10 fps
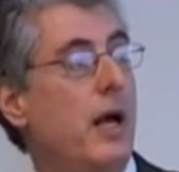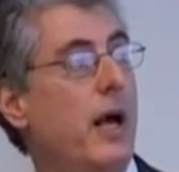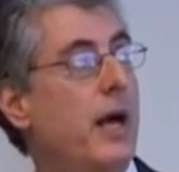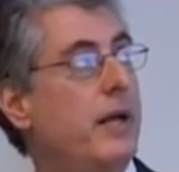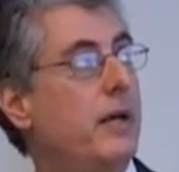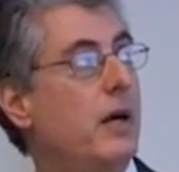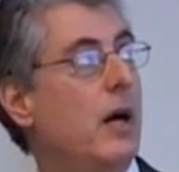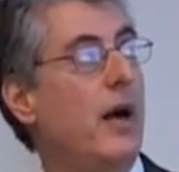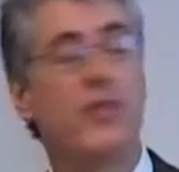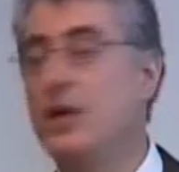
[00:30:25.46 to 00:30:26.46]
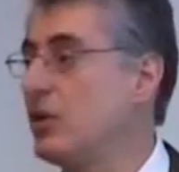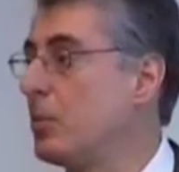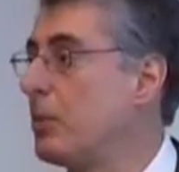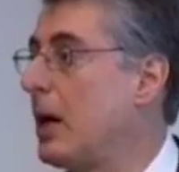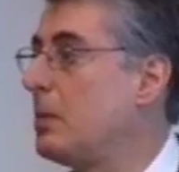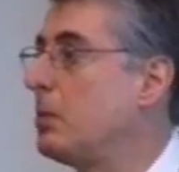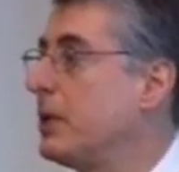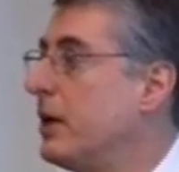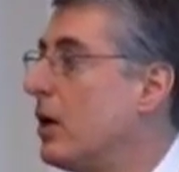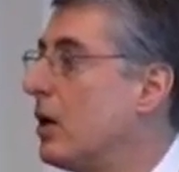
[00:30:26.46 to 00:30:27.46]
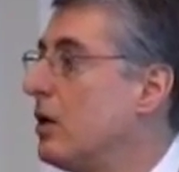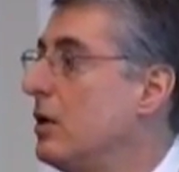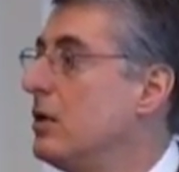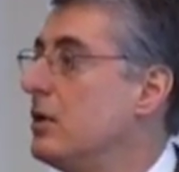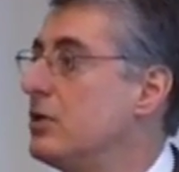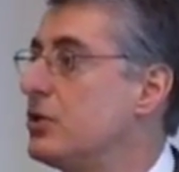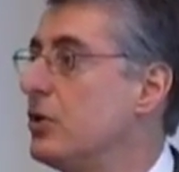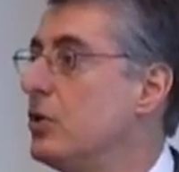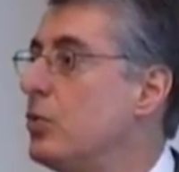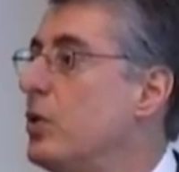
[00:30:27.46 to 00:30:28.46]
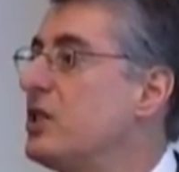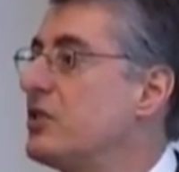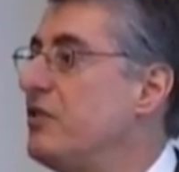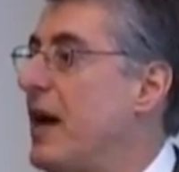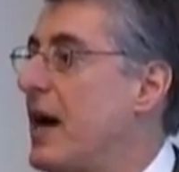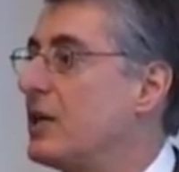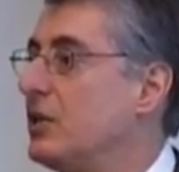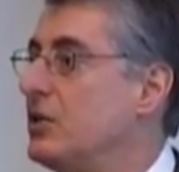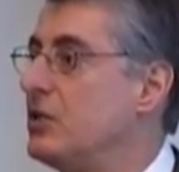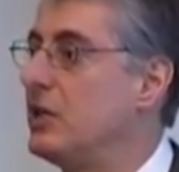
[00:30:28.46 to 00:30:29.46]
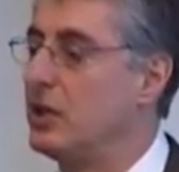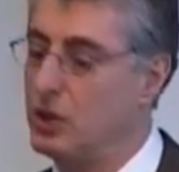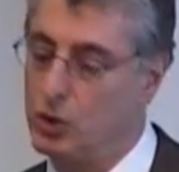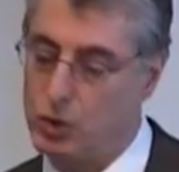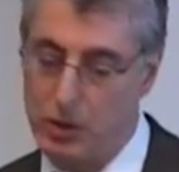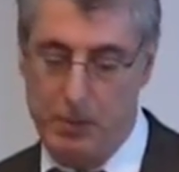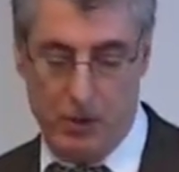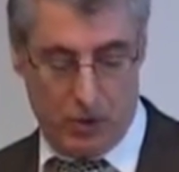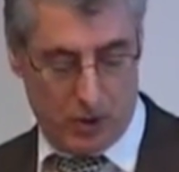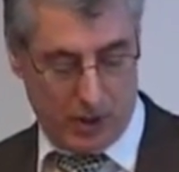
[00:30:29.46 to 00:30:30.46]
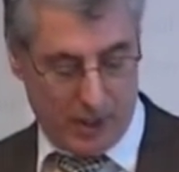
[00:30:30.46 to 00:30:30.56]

And I think there probably are certain risk factors that contribute to